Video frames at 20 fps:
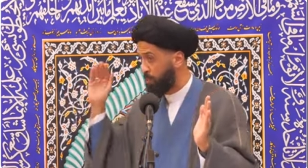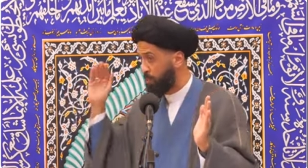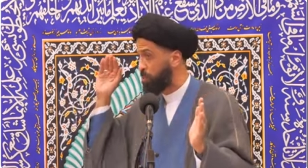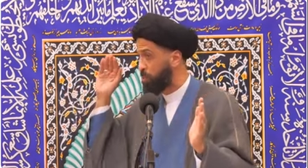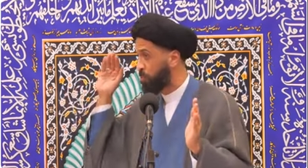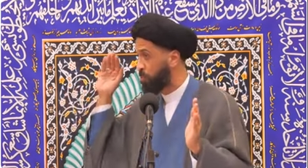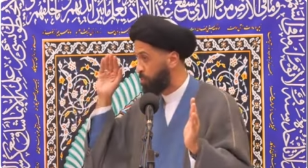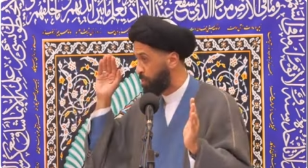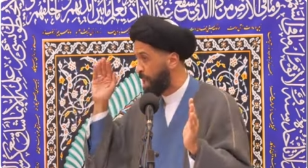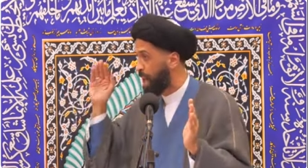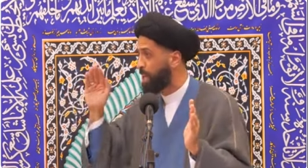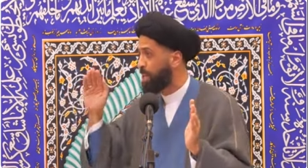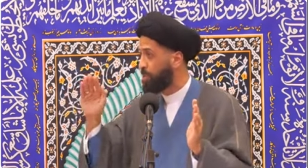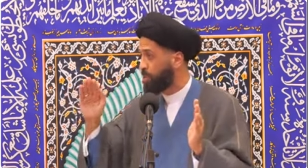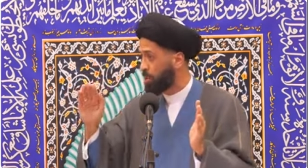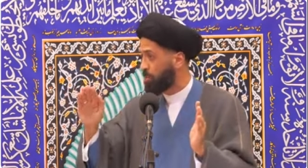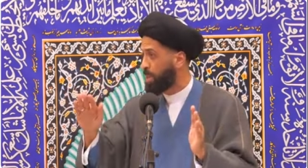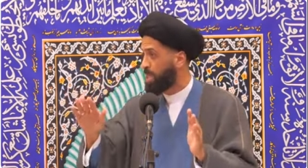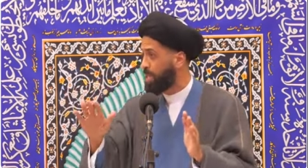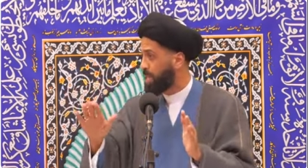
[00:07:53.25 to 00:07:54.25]
If you fly
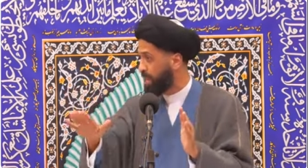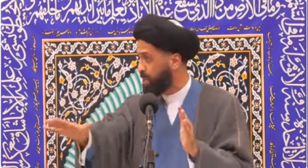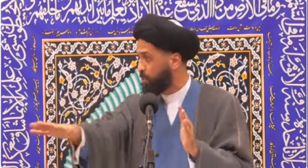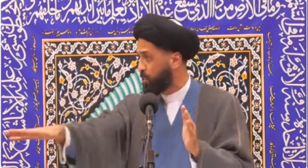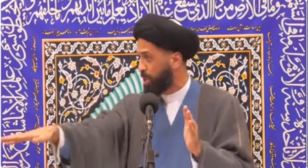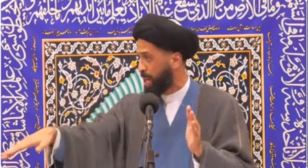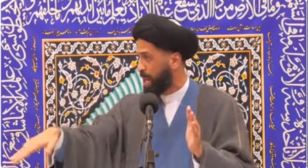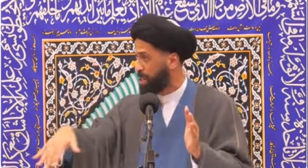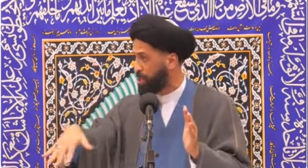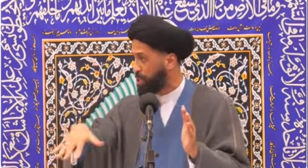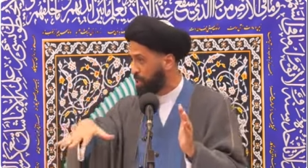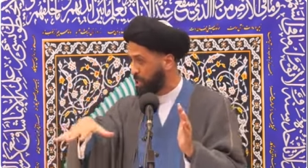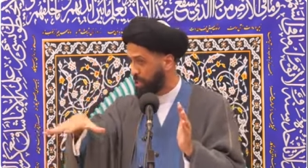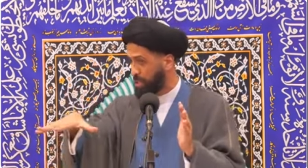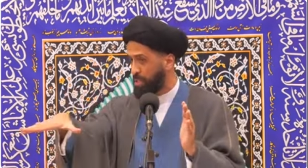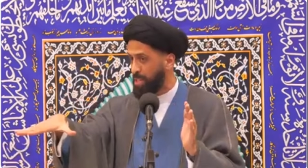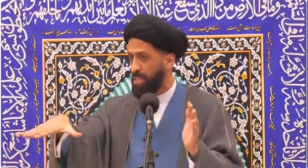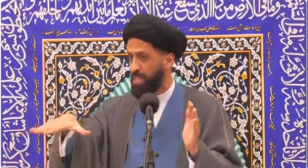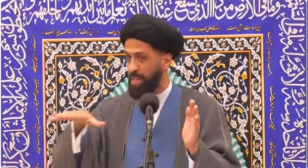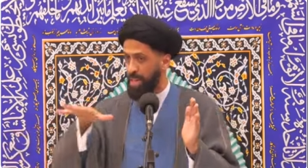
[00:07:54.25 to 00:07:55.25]
into Medina, you can actually
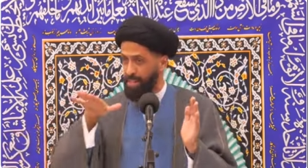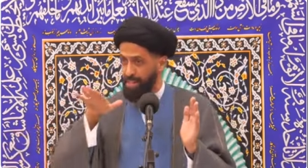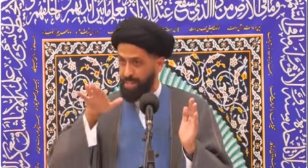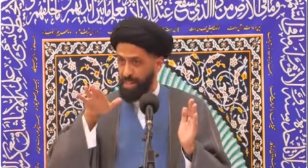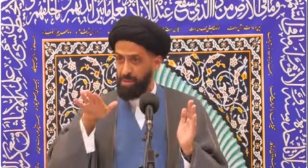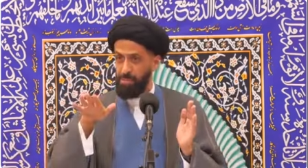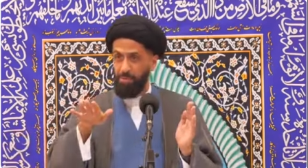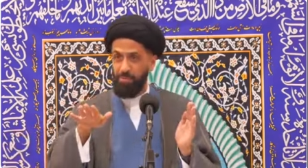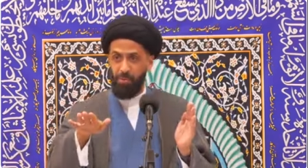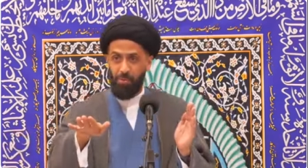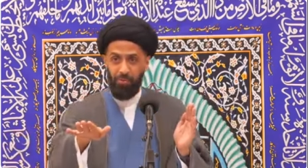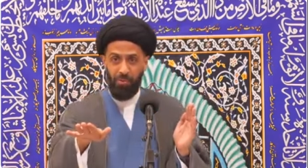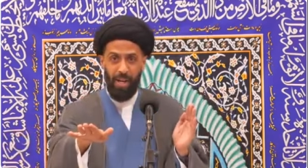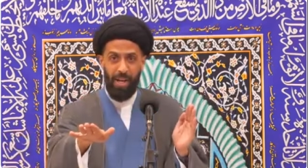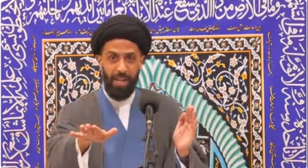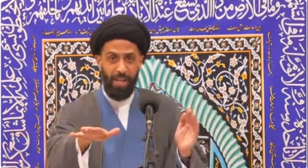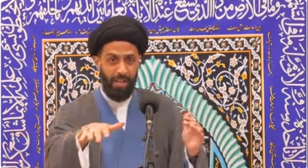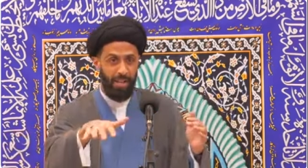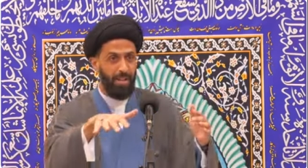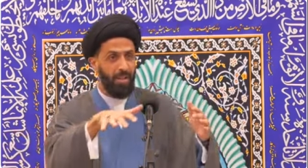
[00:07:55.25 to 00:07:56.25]
see it. Next time, if you
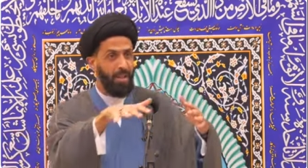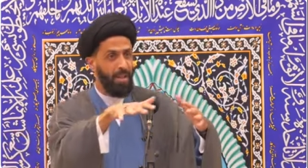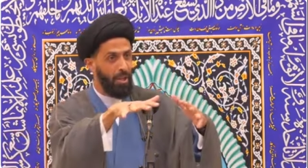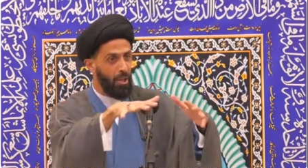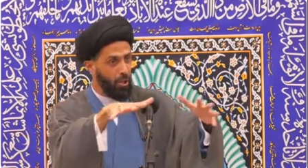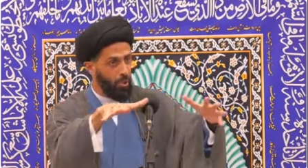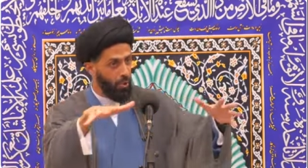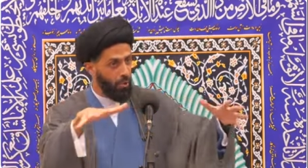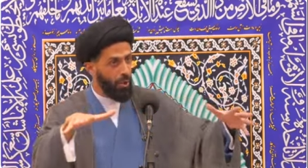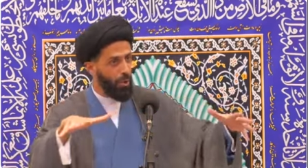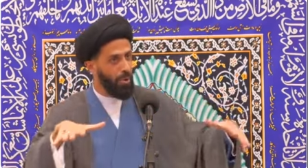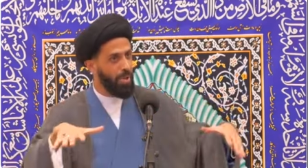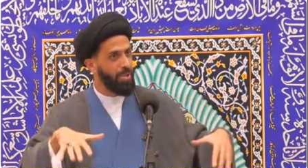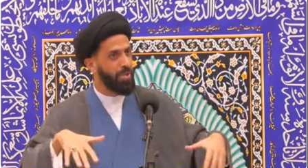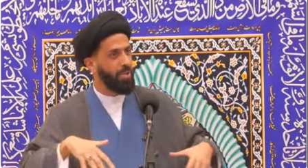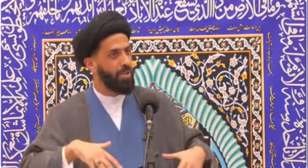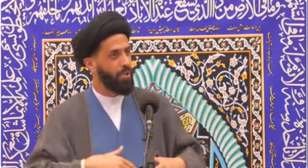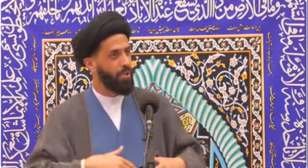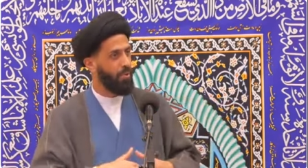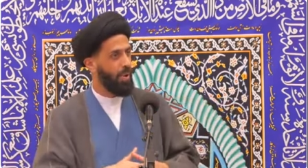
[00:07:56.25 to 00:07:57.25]
fly in, you'll
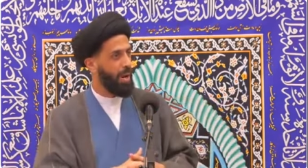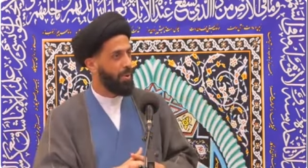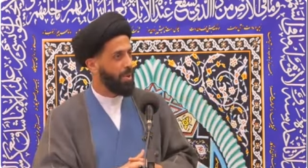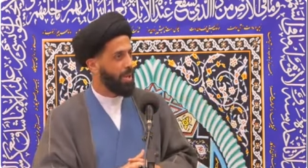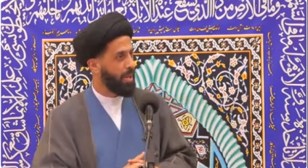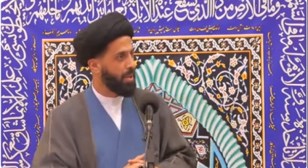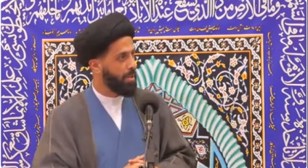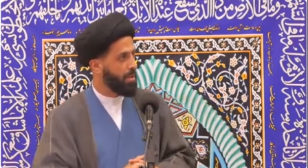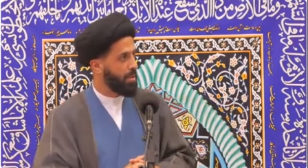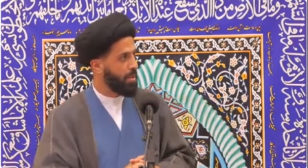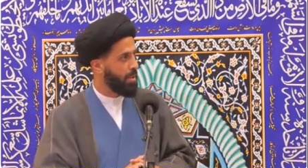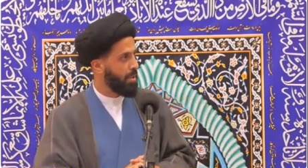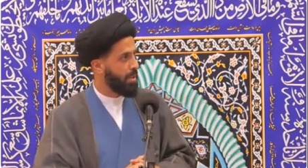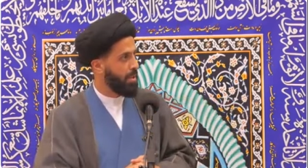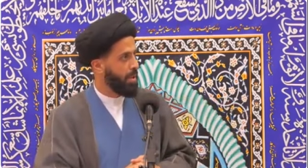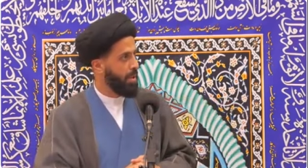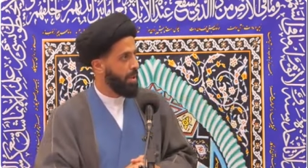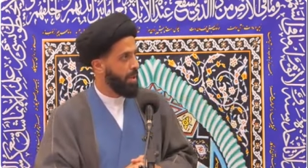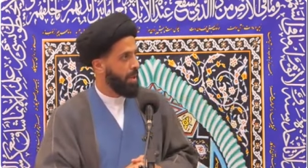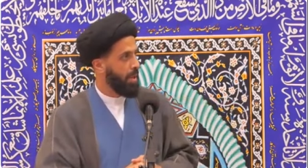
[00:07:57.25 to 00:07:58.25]
notice the surroundings.
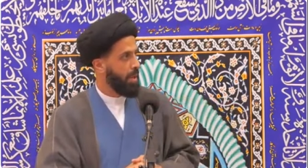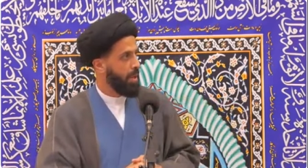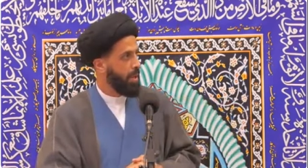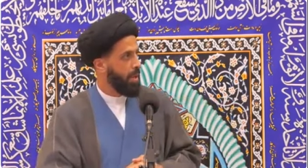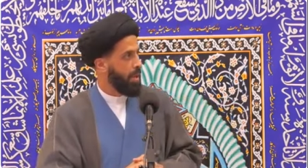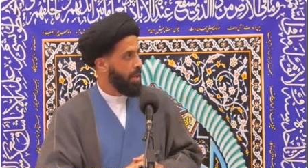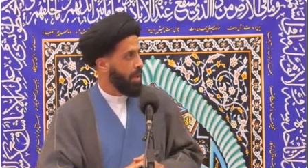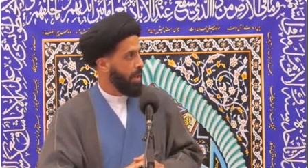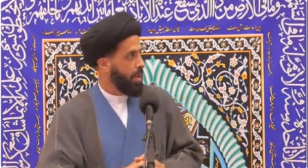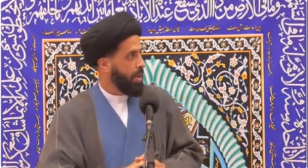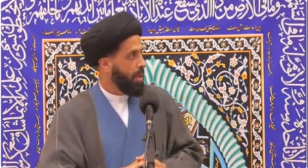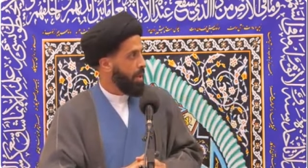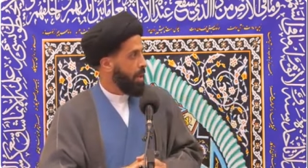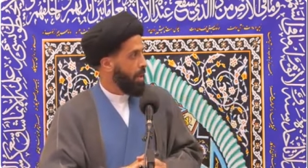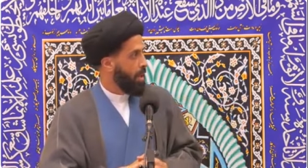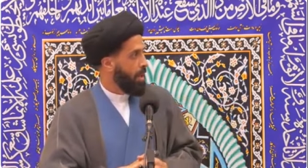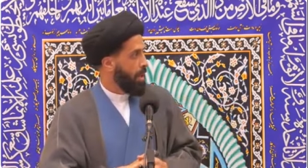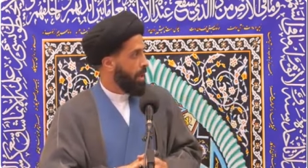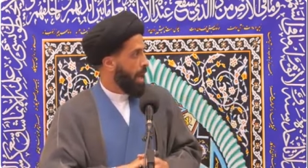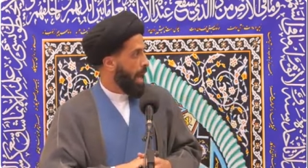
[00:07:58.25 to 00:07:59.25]

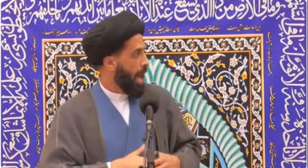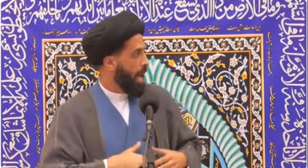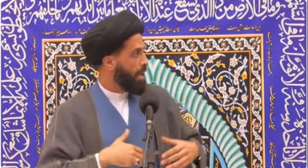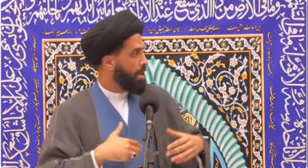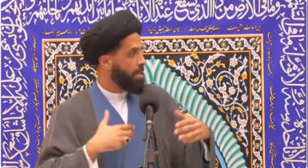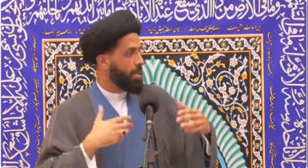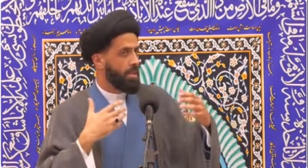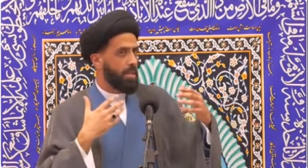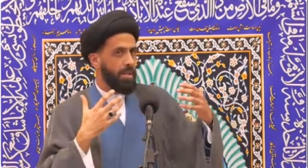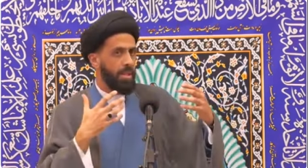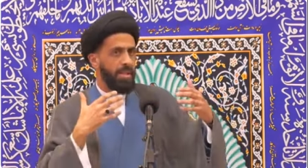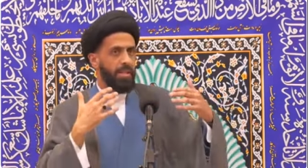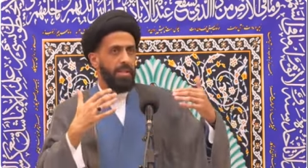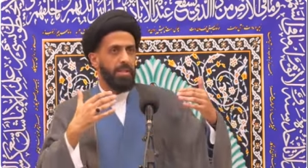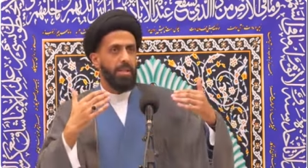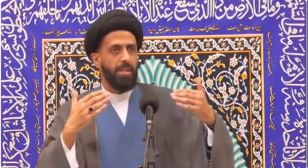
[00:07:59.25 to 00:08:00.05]
And this